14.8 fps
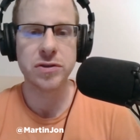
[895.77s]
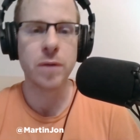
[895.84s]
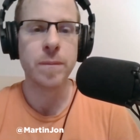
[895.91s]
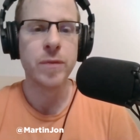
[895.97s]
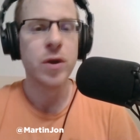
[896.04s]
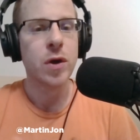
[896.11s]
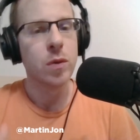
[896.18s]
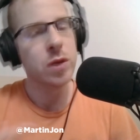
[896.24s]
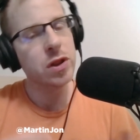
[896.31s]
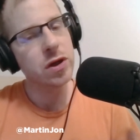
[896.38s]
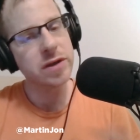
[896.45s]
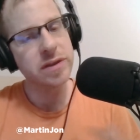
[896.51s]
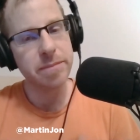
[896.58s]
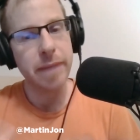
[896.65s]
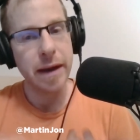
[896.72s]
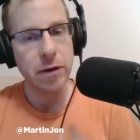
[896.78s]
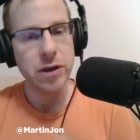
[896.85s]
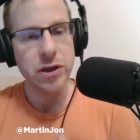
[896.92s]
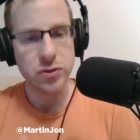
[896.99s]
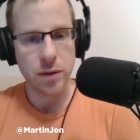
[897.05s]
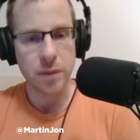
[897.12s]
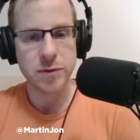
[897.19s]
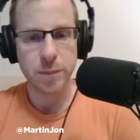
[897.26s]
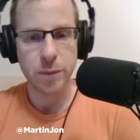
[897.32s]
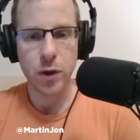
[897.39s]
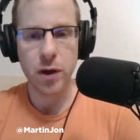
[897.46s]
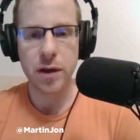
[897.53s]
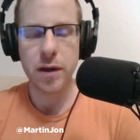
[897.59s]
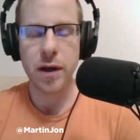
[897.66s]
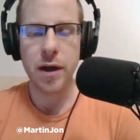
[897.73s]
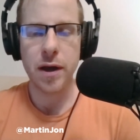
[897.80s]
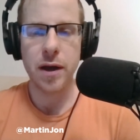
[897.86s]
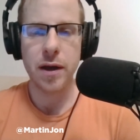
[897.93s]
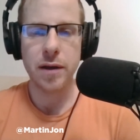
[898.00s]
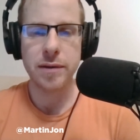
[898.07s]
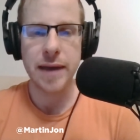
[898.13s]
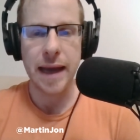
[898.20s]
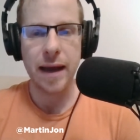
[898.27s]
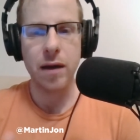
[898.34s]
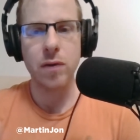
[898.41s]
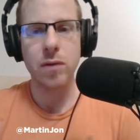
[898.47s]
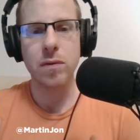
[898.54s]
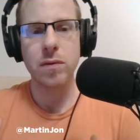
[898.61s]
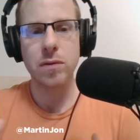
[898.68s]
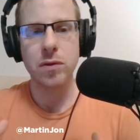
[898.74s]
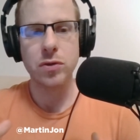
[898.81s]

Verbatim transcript: So we look to Mary Trump's book now.